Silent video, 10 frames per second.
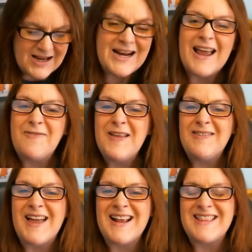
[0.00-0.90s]
And I feel
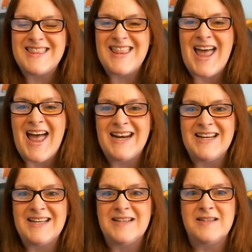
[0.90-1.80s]
like that
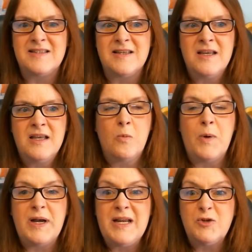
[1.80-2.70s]
is
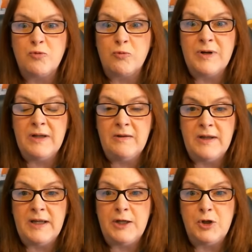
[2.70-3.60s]
when he's
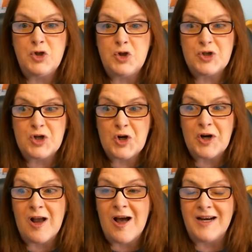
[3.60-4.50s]
really
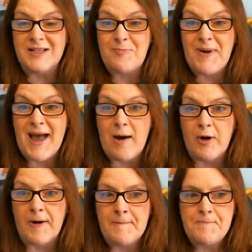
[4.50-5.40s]
turning on his power.